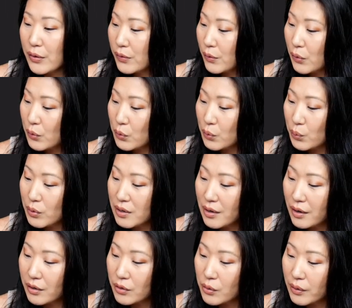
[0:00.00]
So we
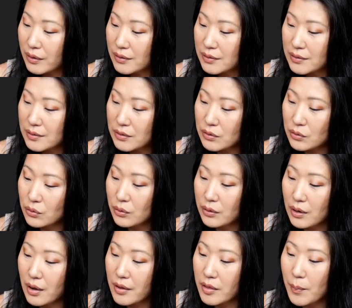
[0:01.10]
are going to,
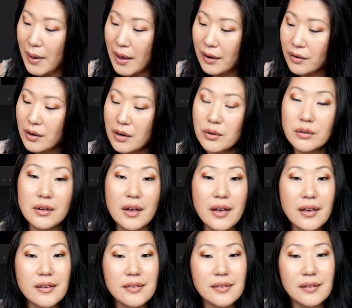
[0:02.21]
on the background,
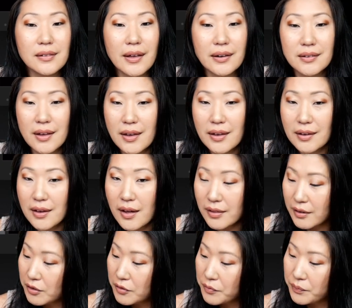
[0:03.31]
select a
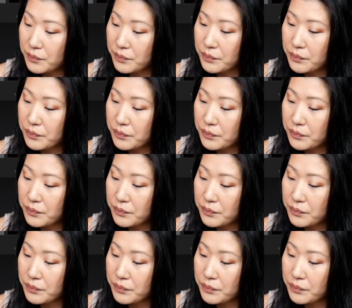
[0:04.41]
color